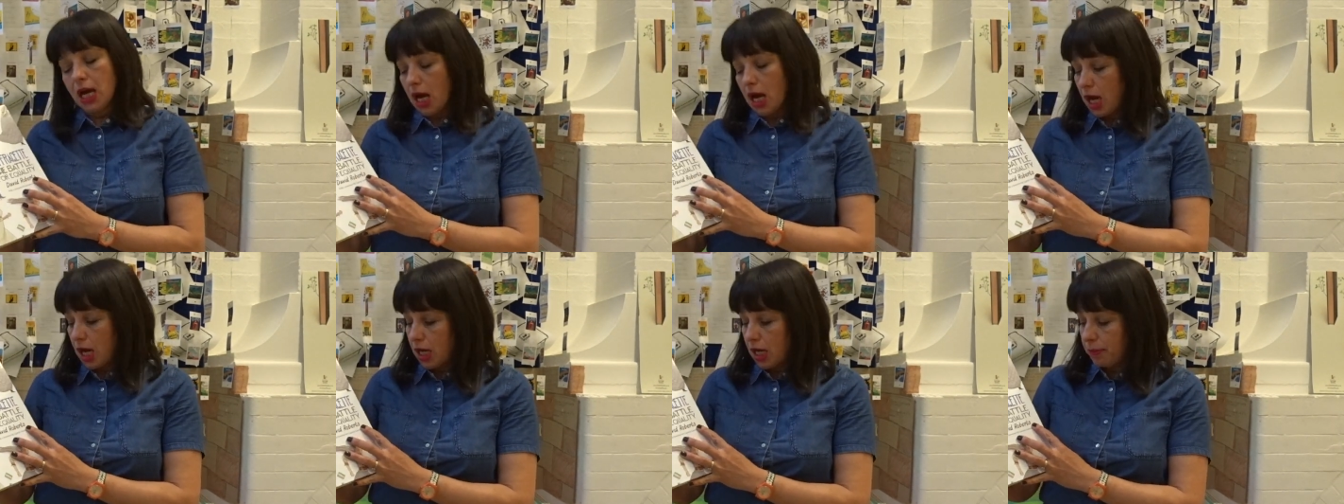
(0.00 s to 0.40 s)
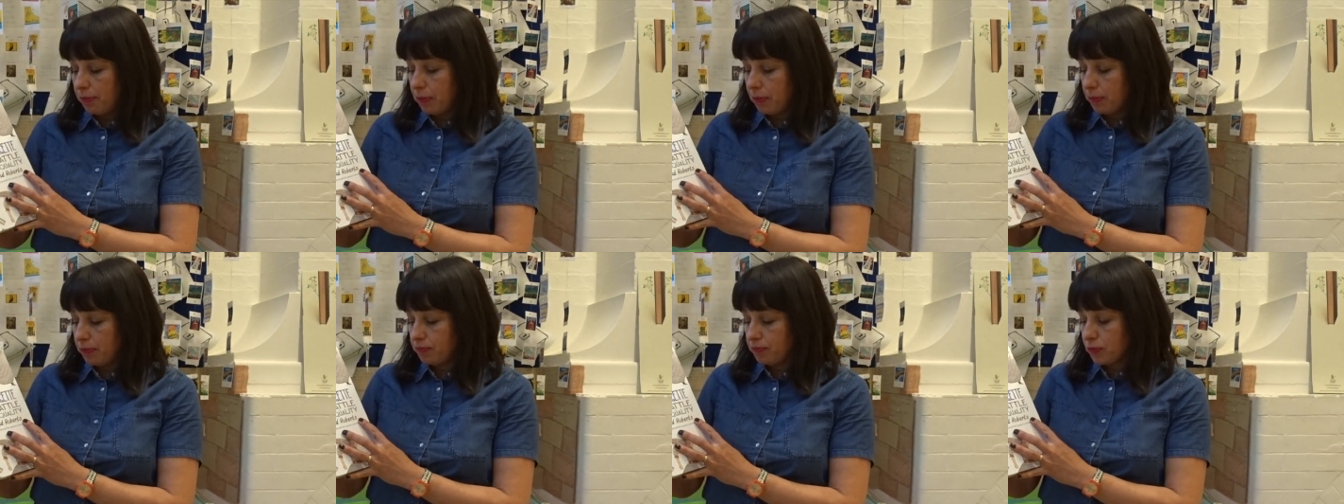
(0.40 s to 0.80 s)

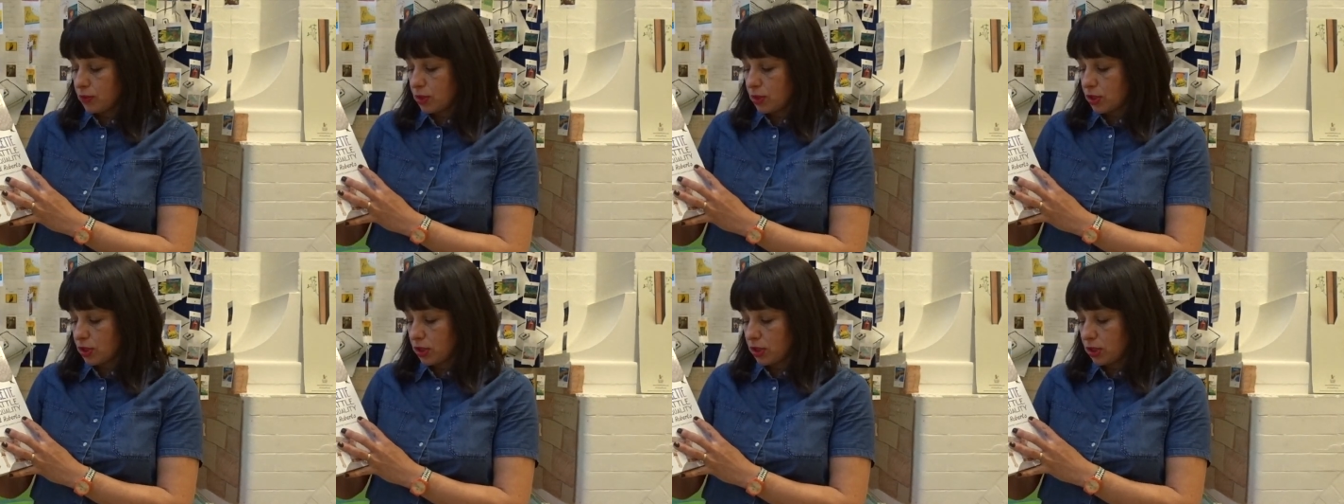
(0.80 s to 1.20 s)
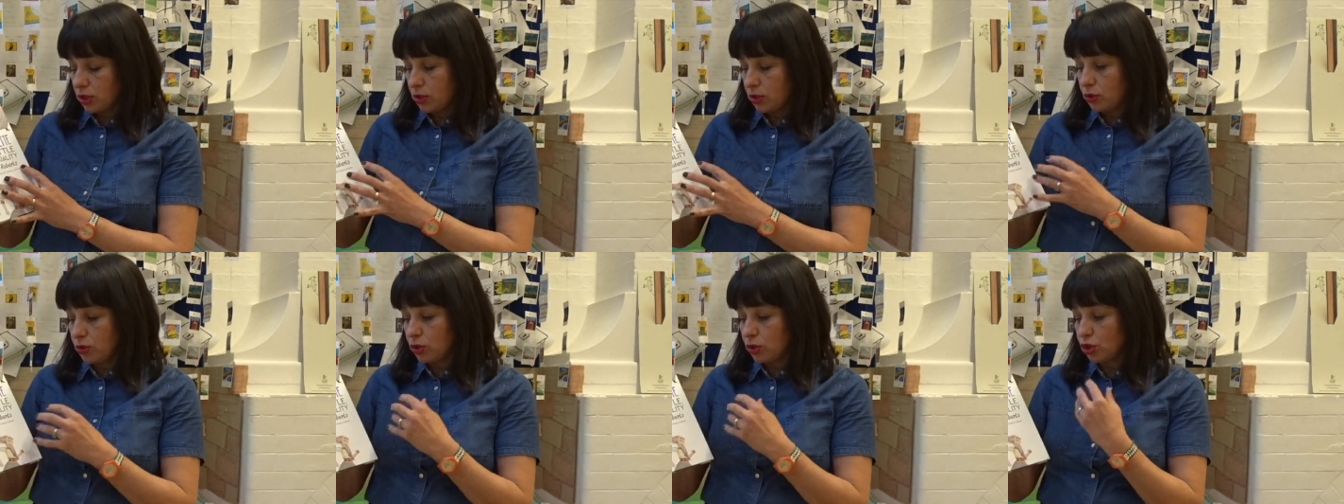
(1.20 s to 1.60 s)

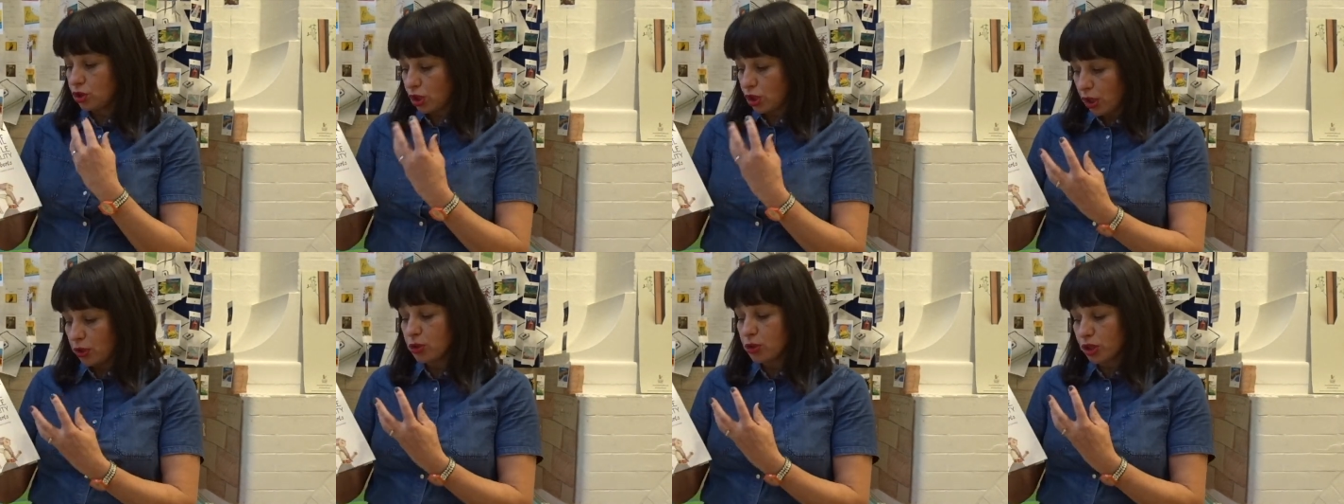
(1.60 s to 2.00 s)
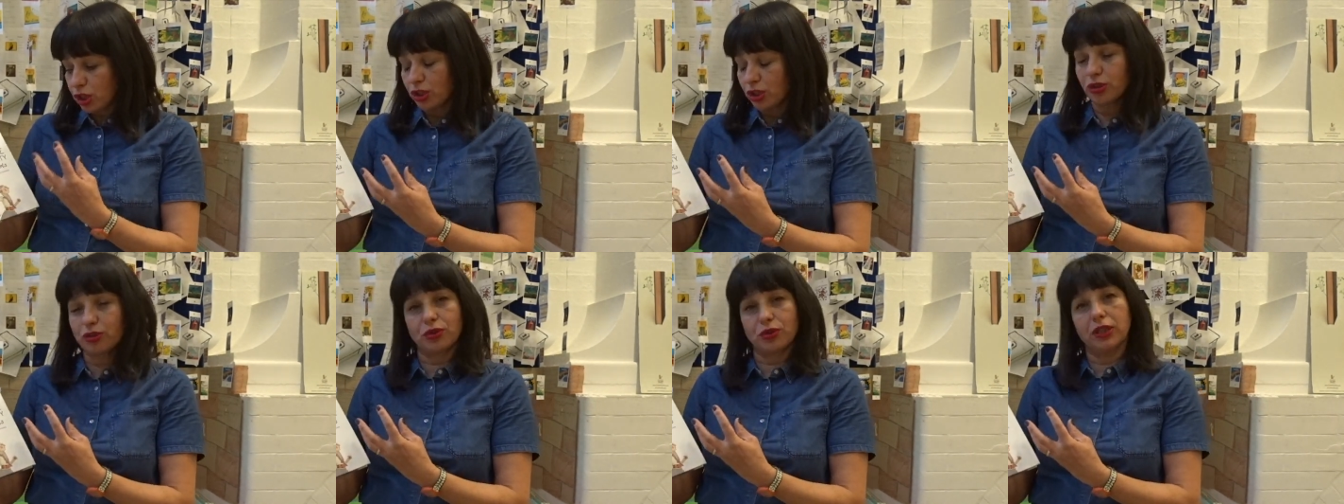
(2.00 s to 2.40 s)
to show
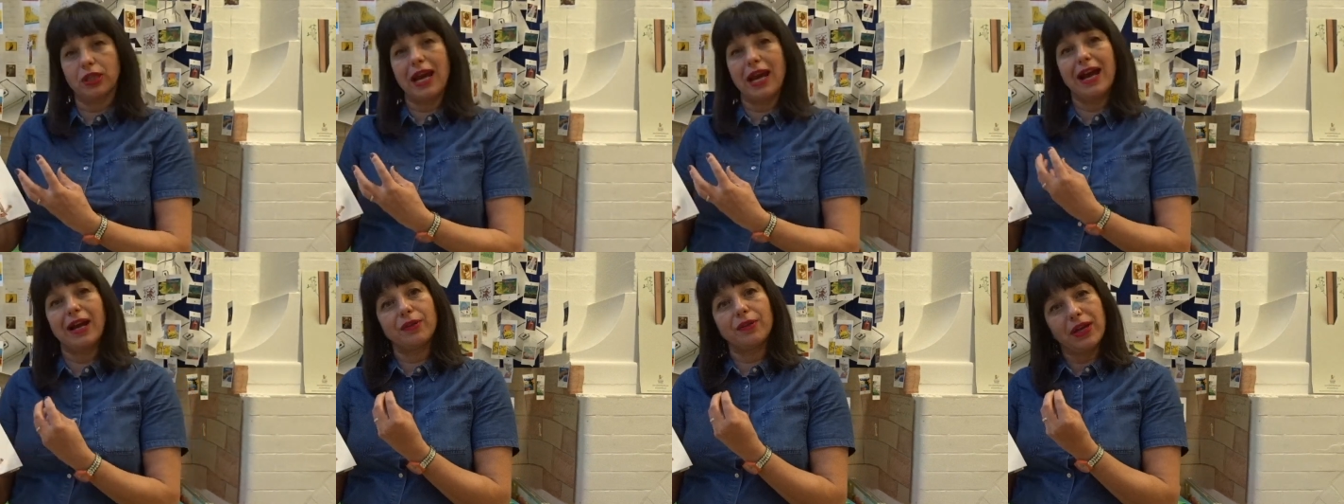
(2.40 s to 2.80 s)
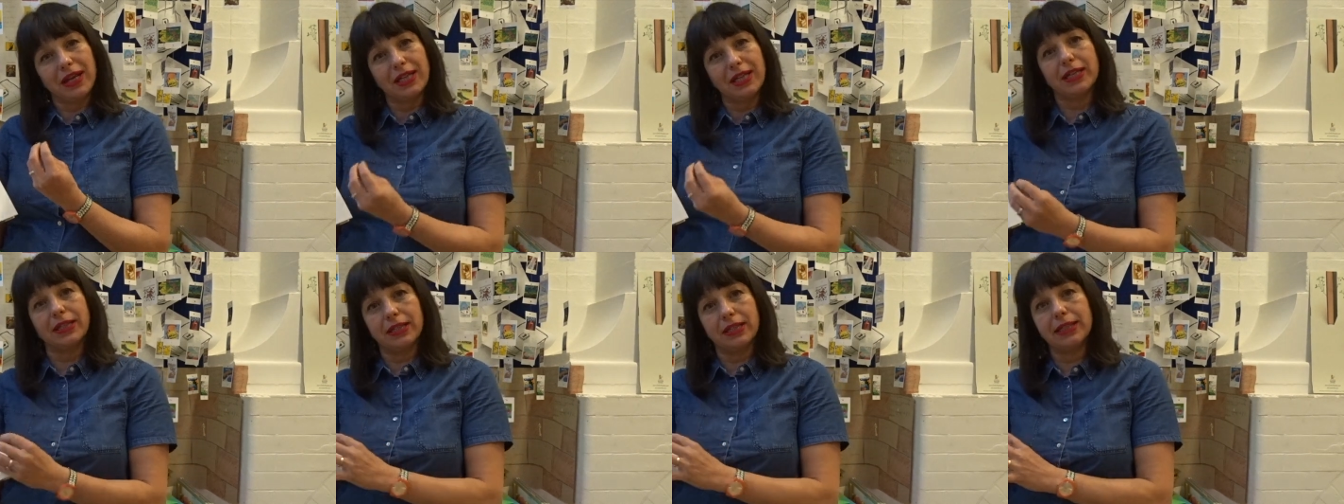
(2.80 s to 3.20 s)
children how they
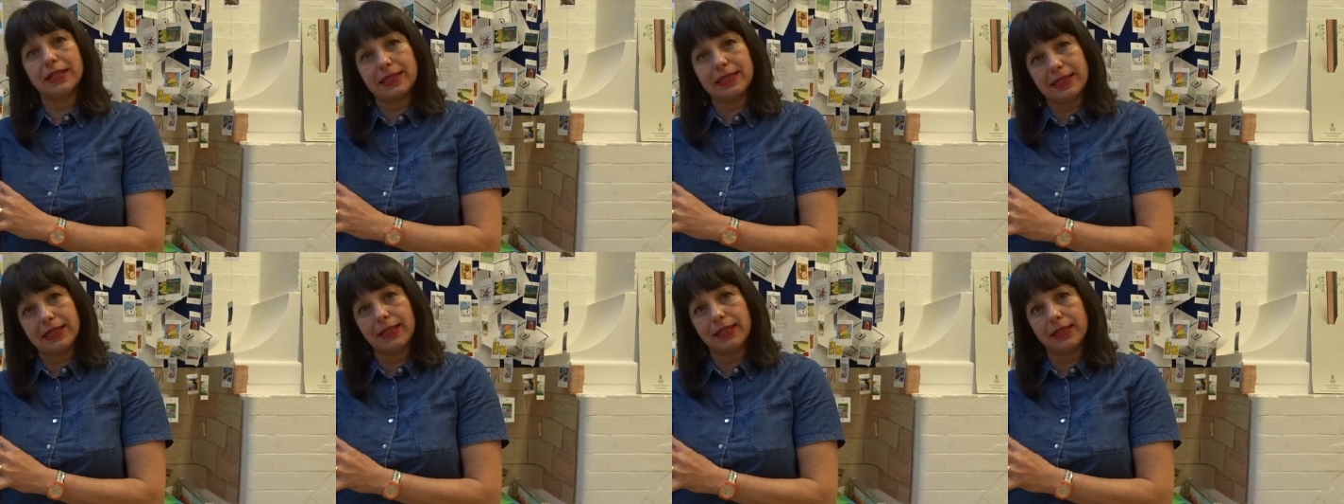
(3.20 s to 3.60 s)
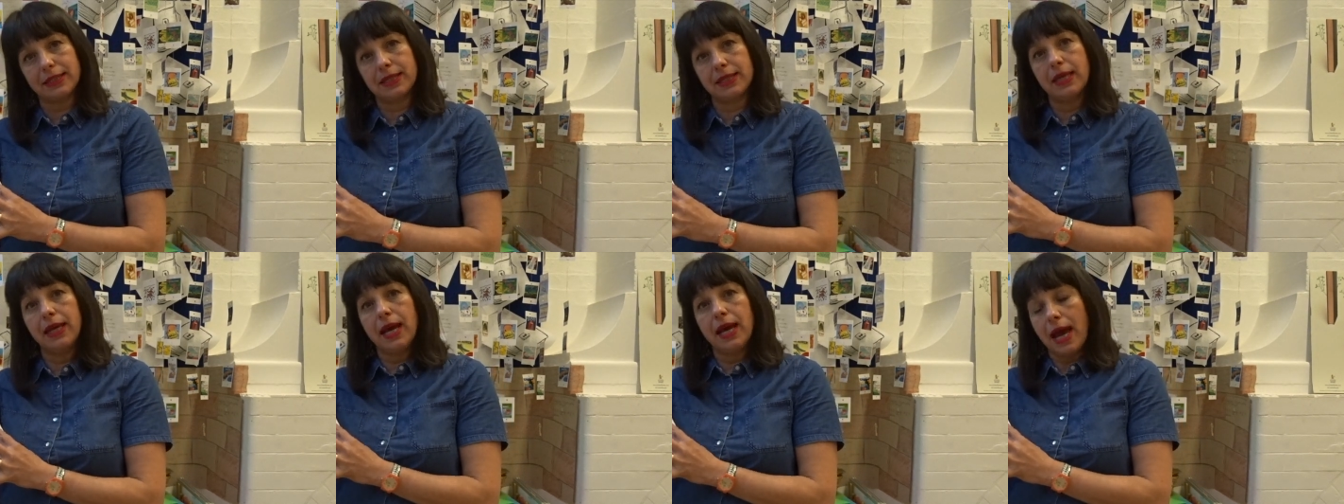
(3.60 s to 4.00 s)
can elicit
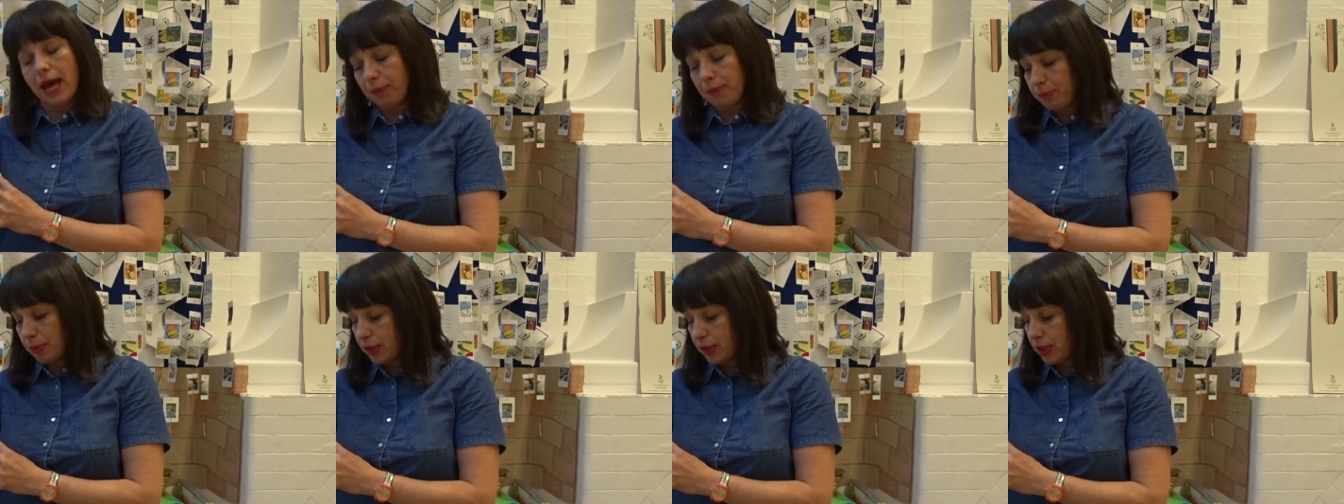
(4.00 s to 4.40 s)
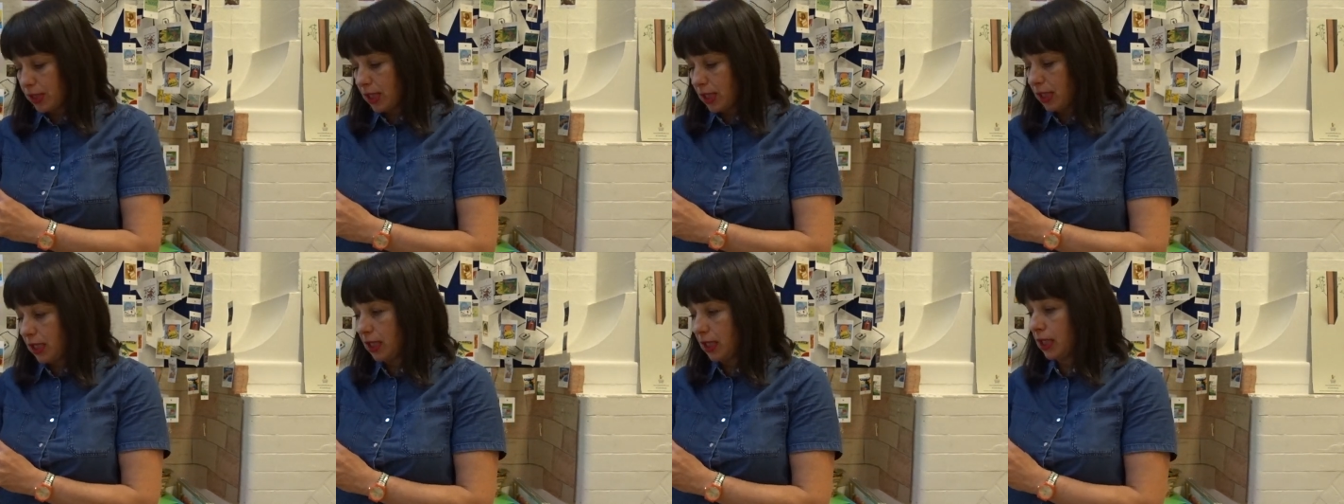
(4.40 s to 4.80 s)

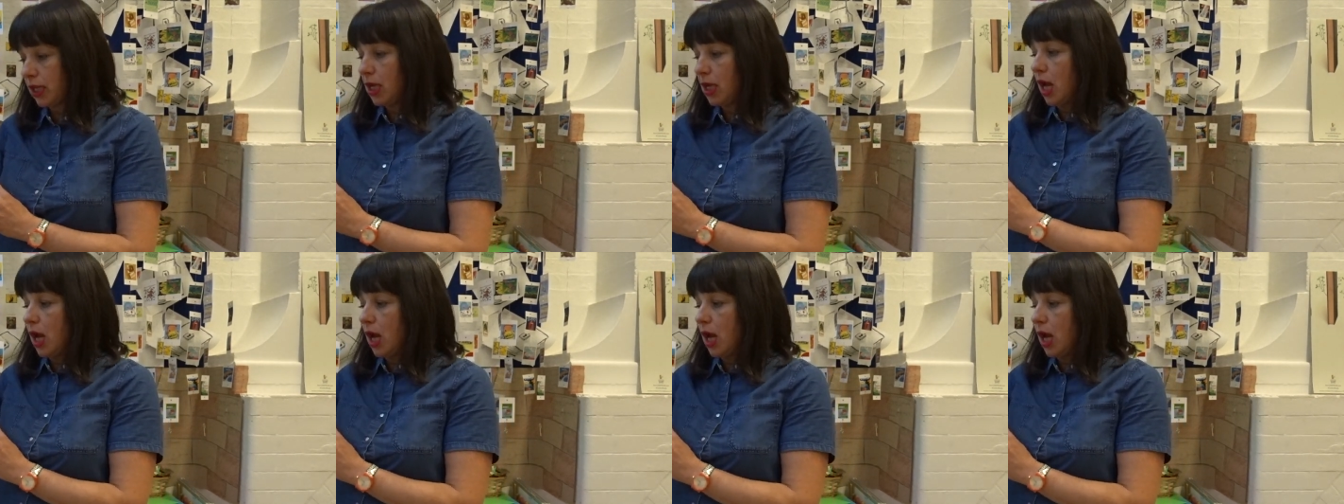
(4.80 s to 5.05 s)
empathy,